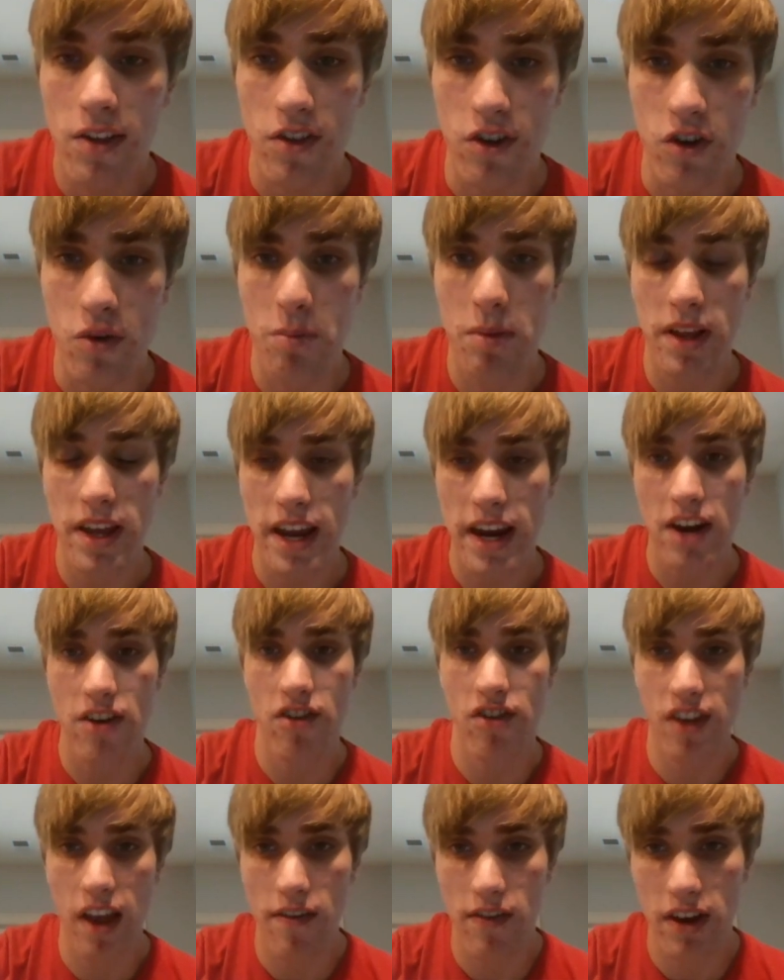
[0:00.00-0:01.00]
So you play
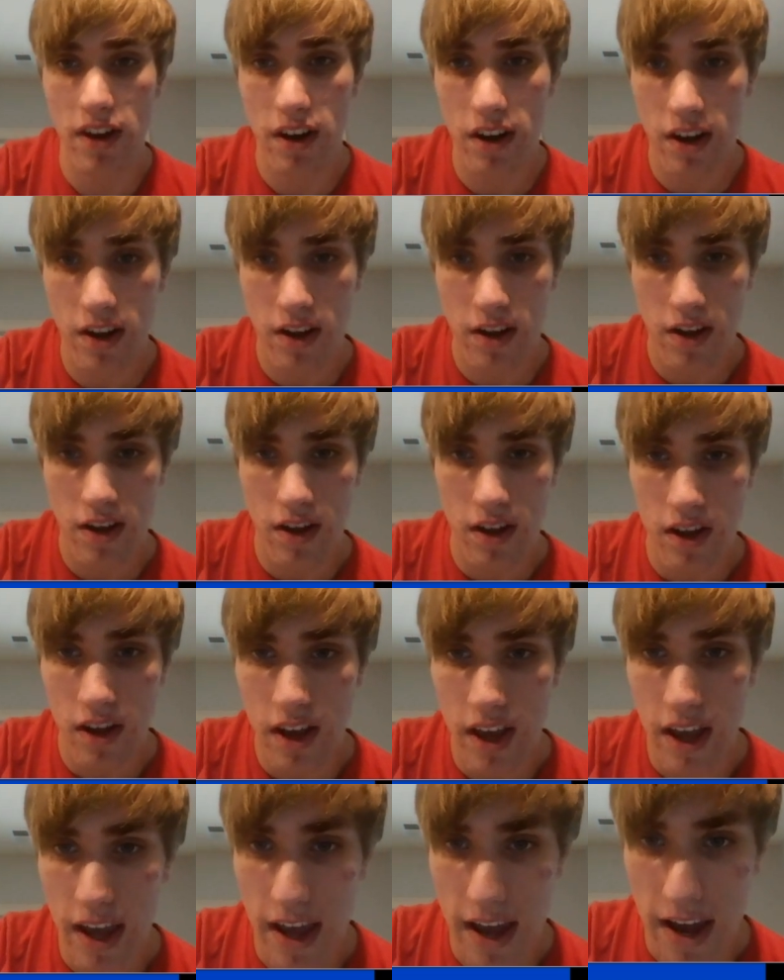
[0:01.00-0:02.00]
h7,
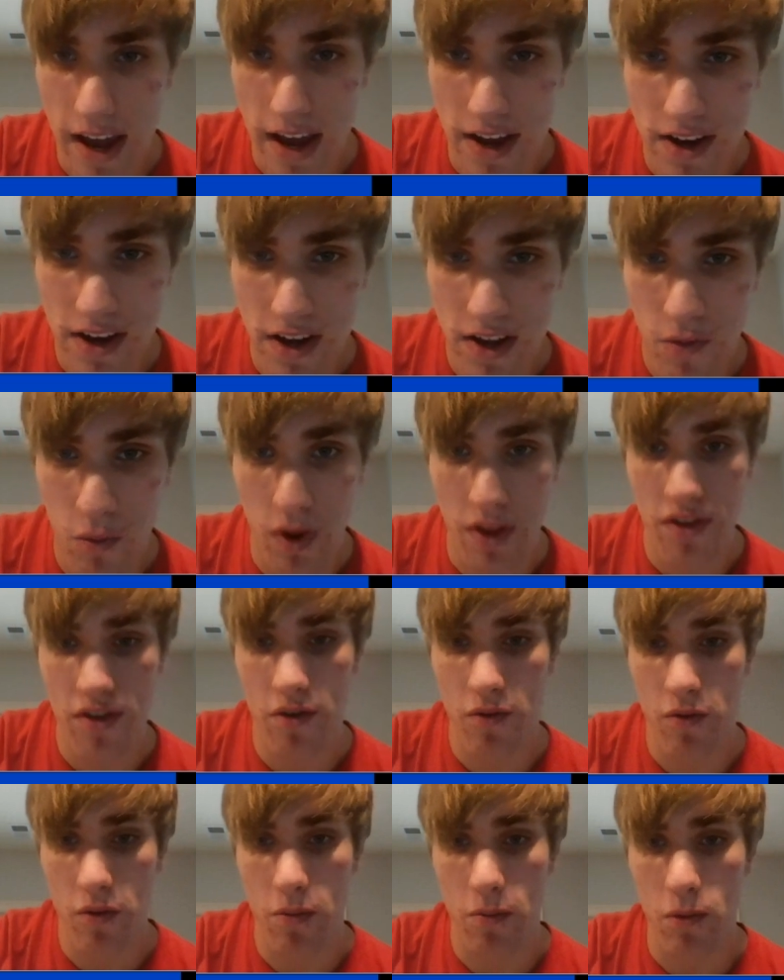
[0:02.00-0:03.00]
and
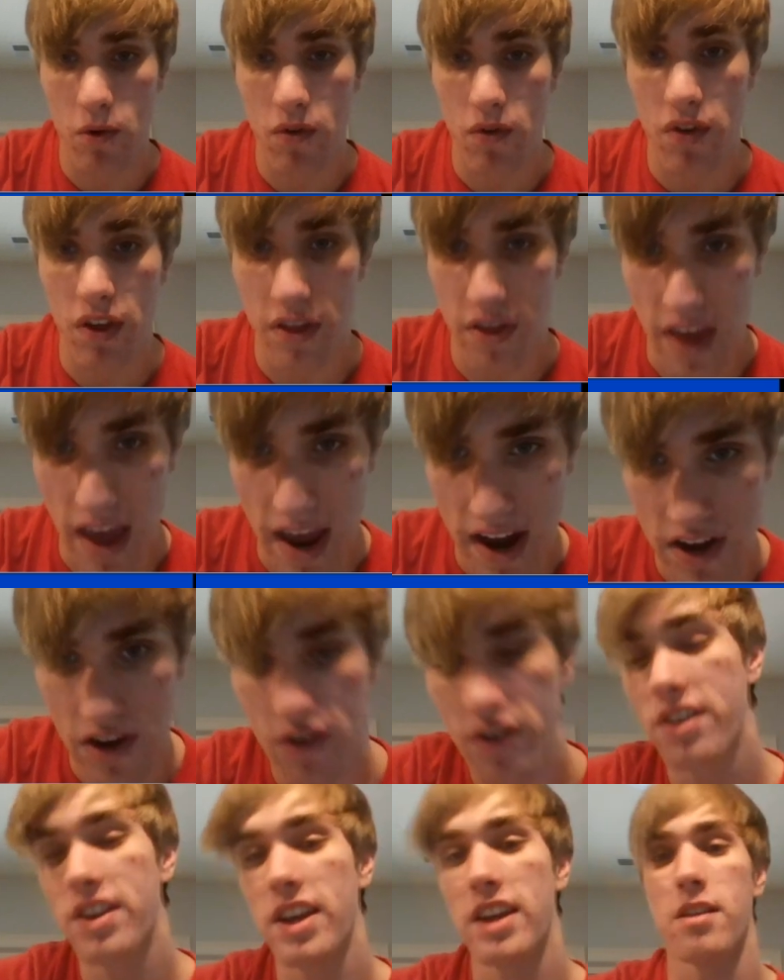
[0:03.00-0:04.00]
once the rook moves, then
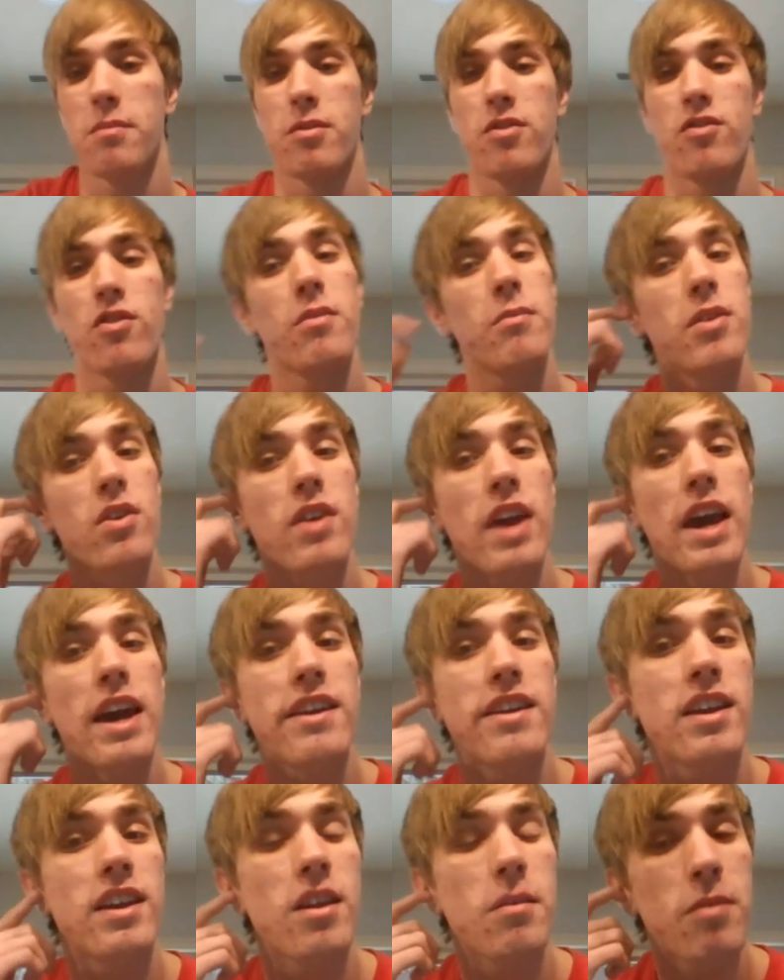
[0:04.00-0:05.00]
you can take the bishop. You
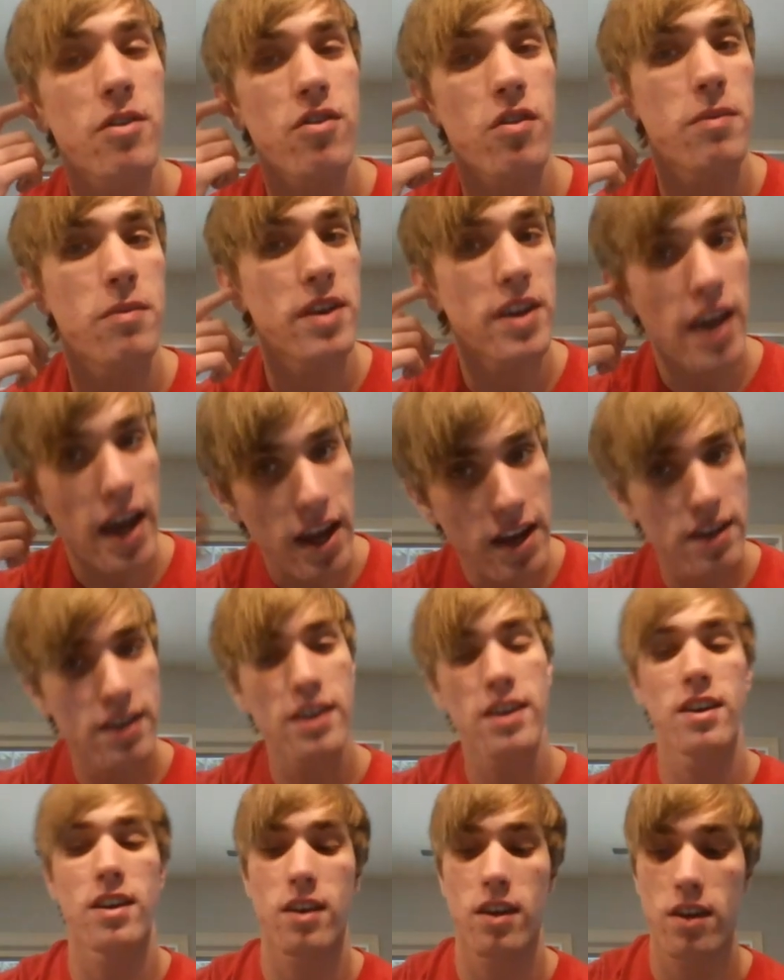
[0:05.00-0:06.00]
can't take the bishop yet.